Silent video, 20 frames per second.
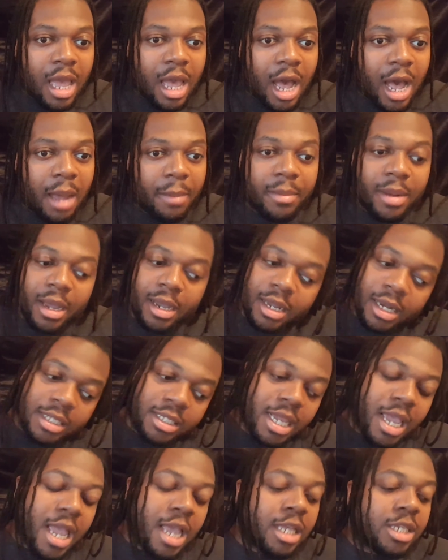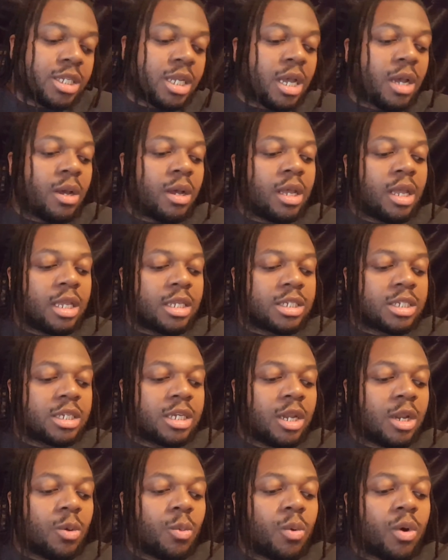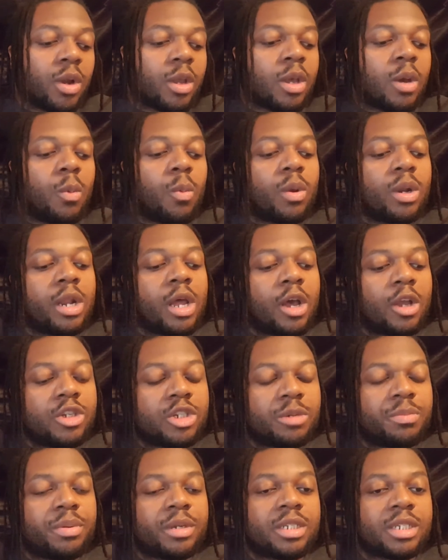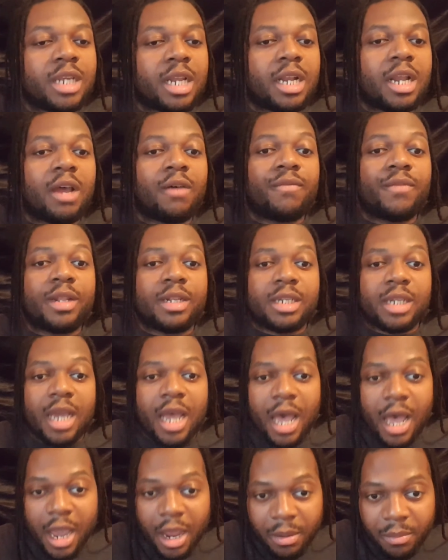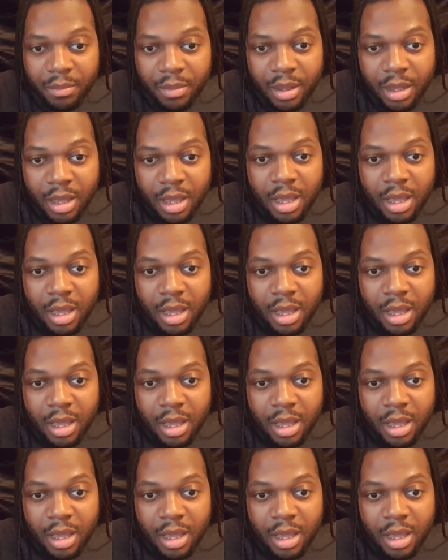I'm not going to say it's going to work 100% of the time,